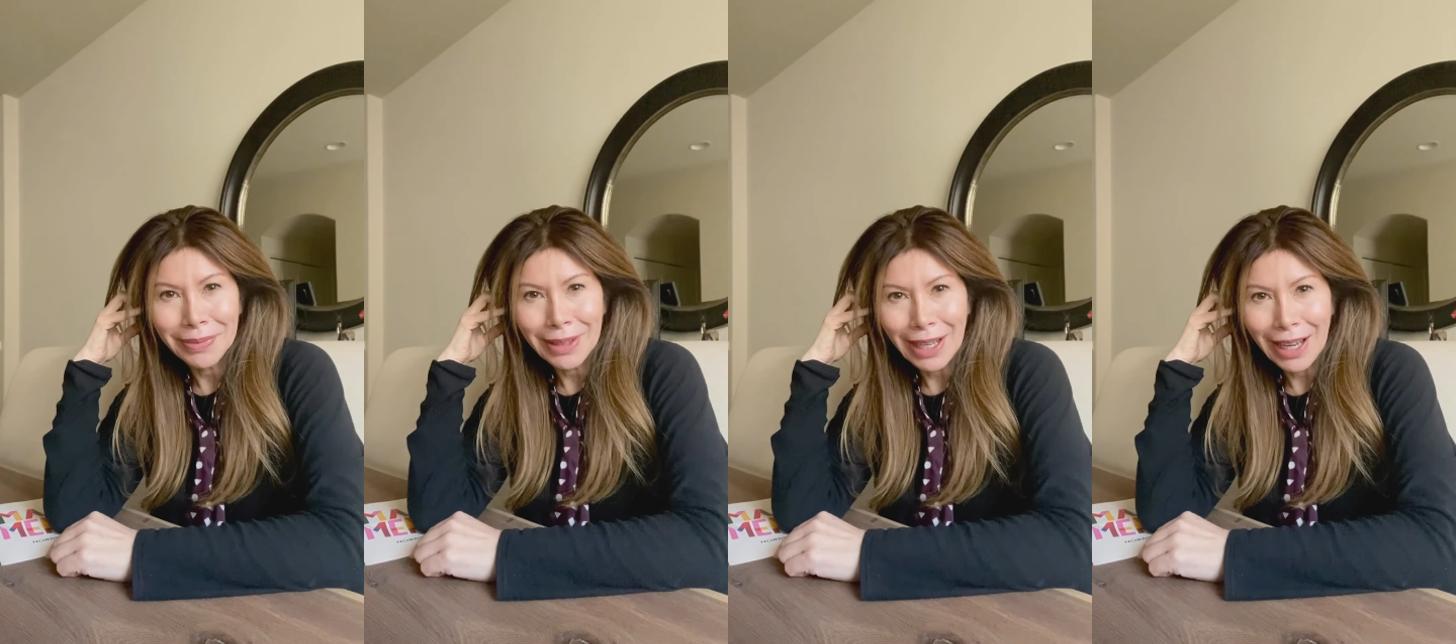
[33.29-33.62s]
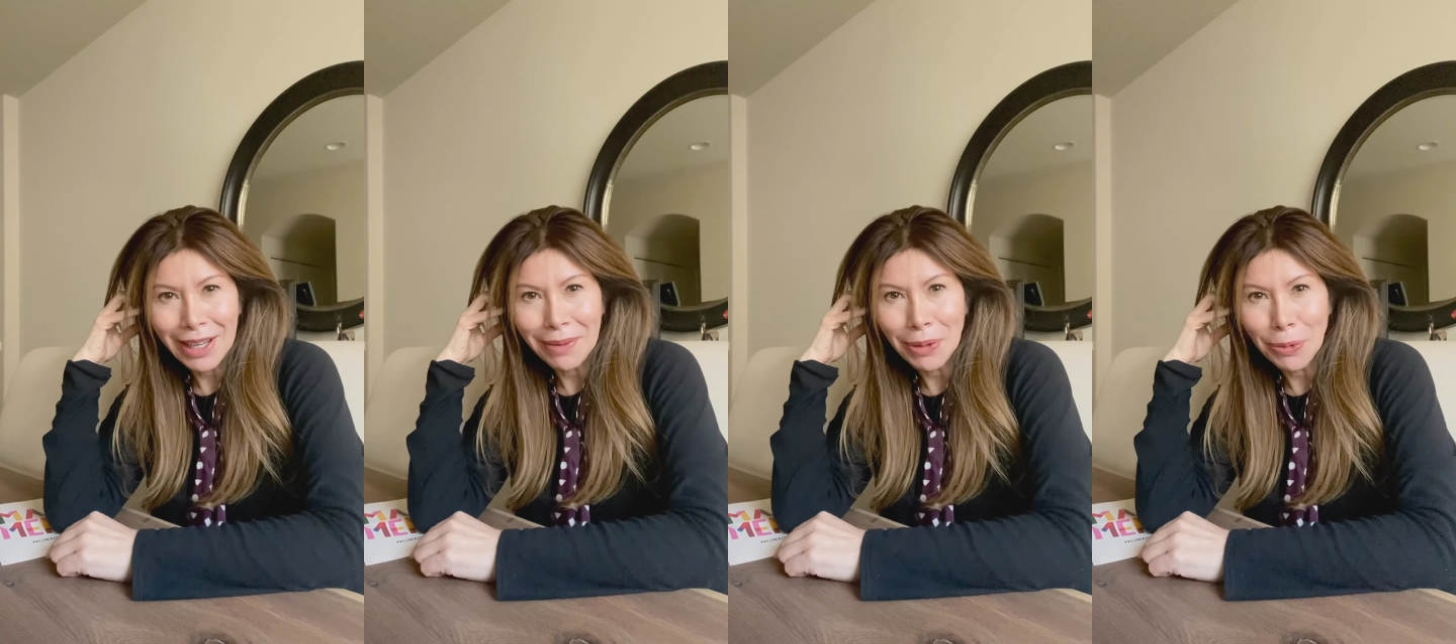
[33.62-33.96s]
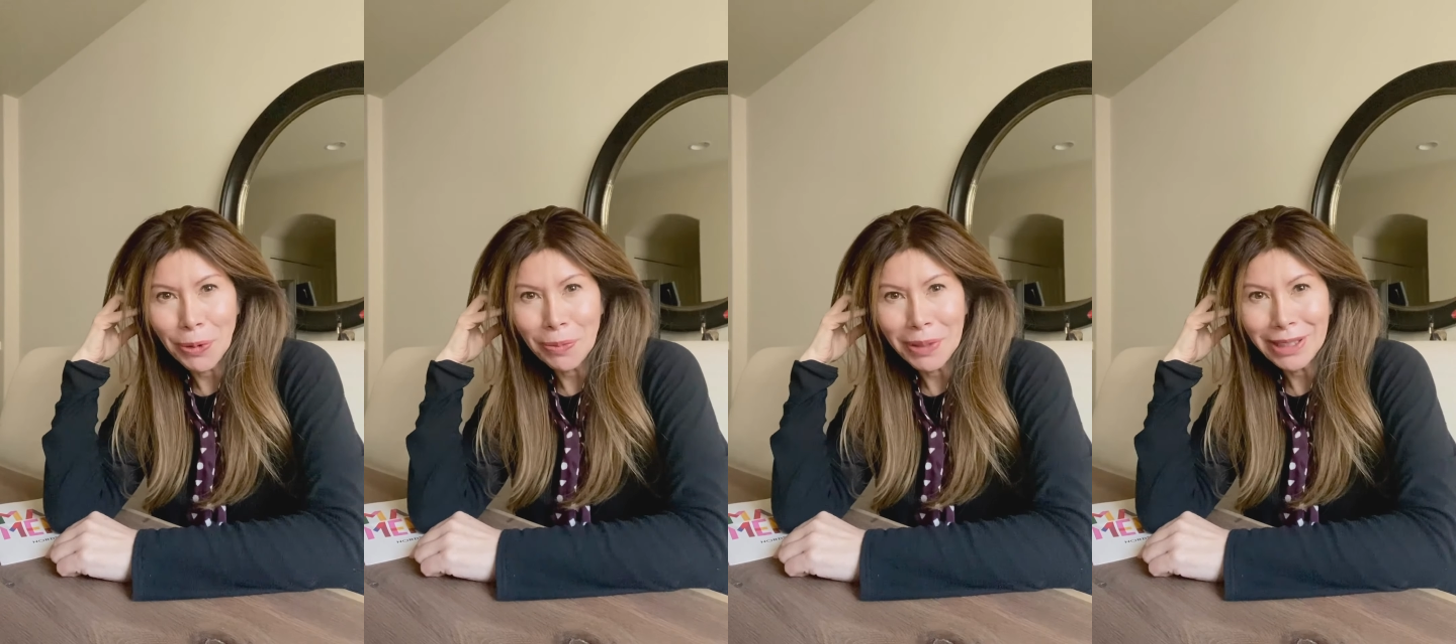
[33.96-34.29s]
I am a
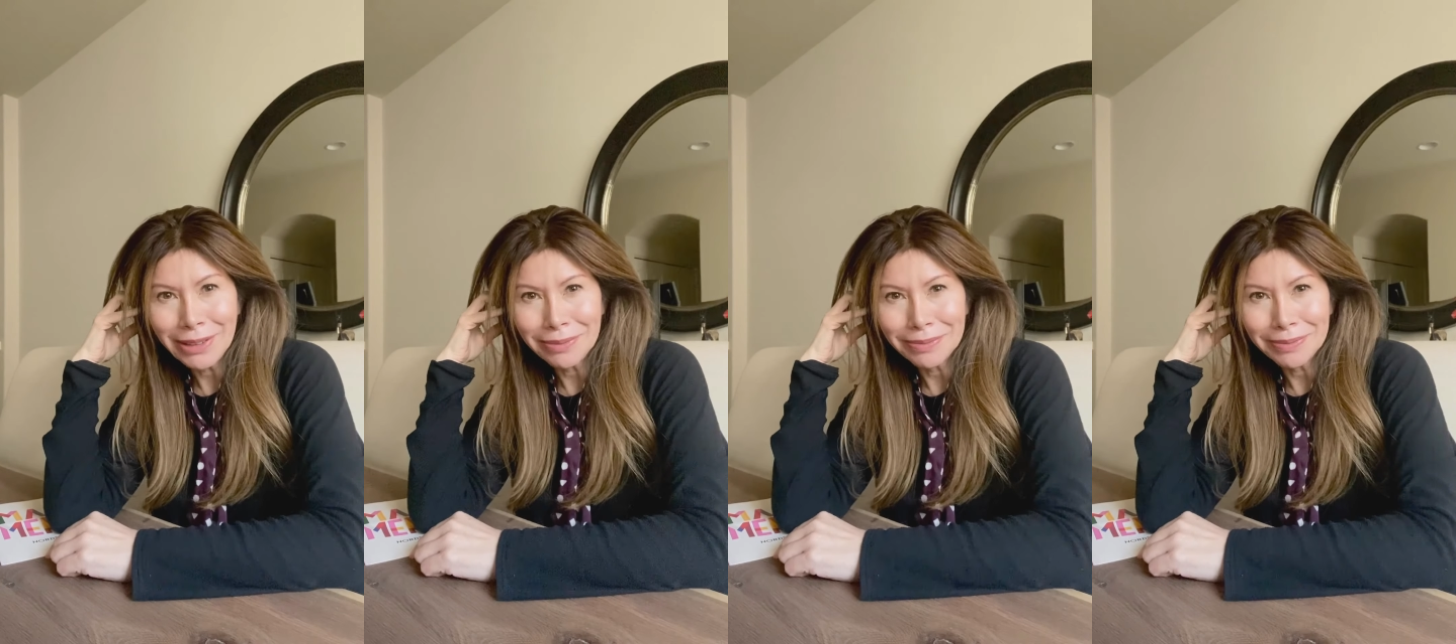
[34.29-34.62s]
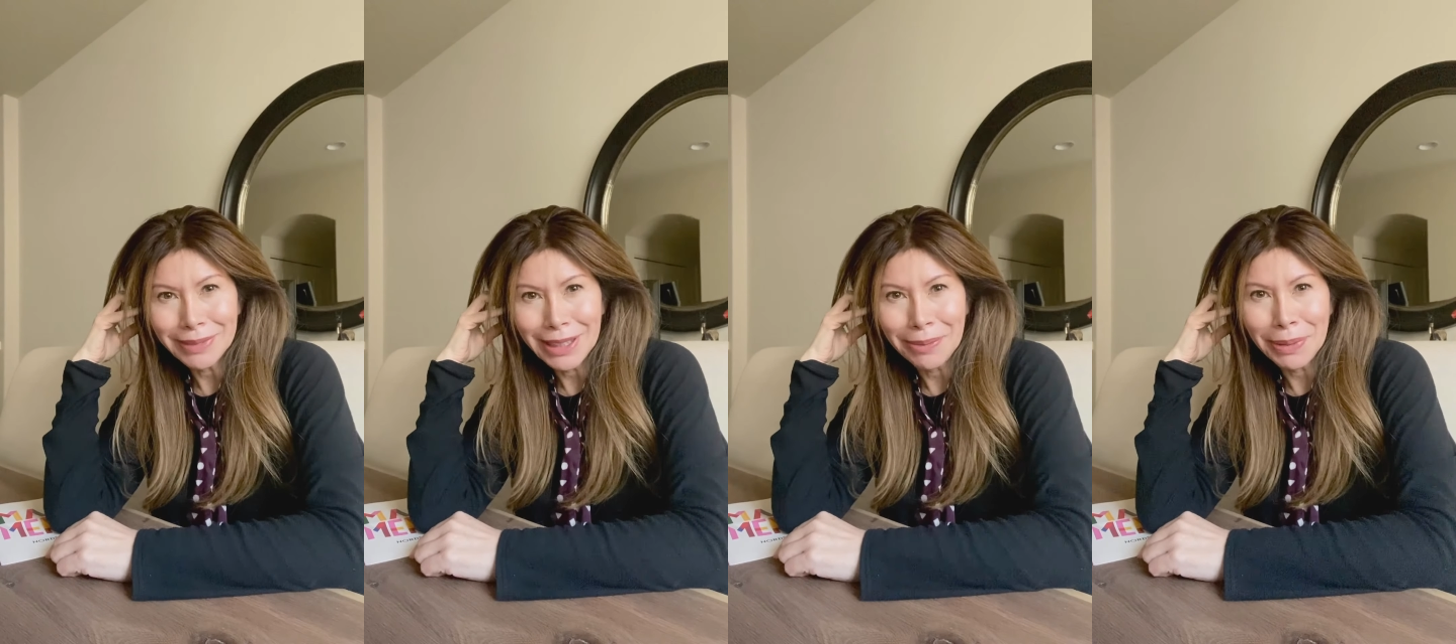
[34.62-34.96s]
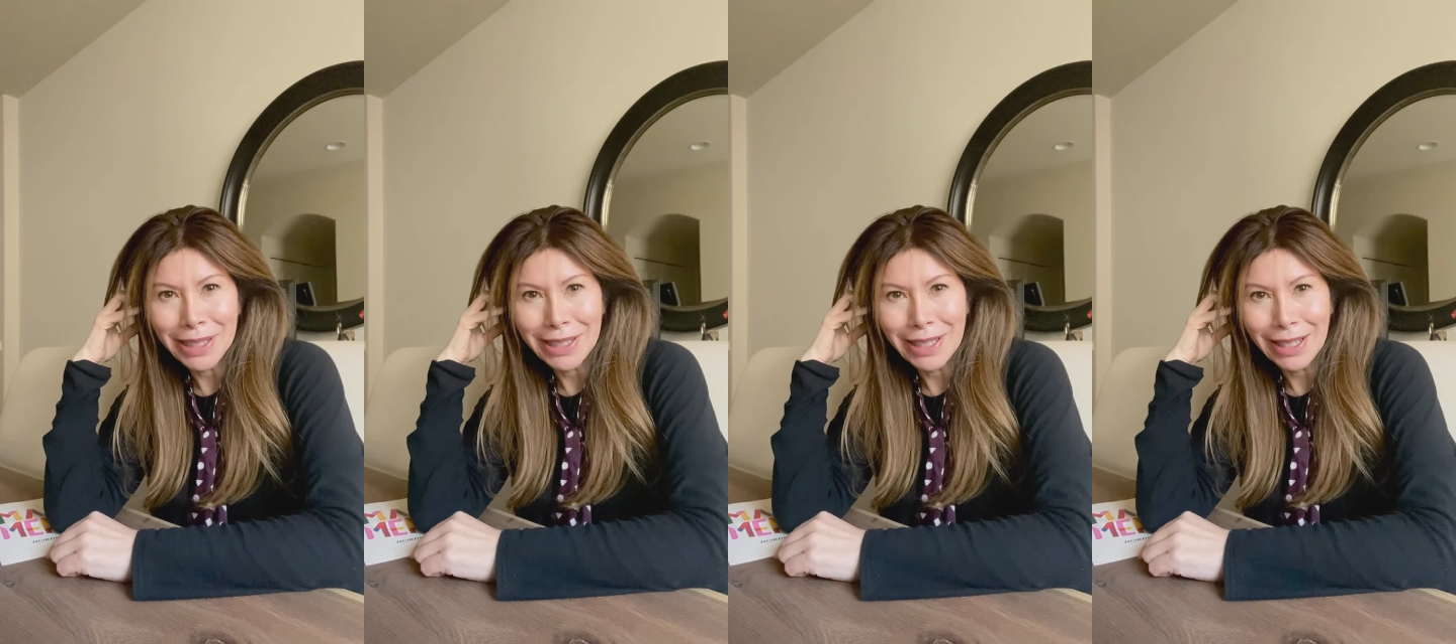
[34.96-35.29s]
woman in big
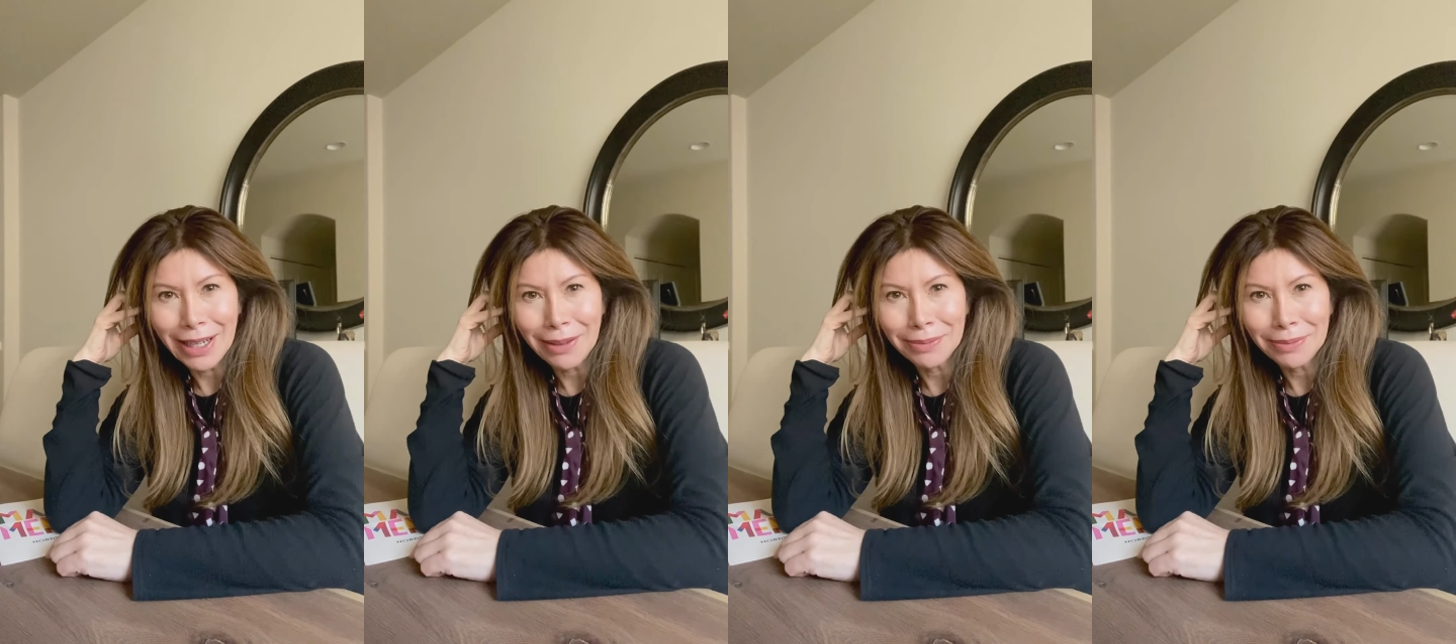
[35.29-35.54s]
data.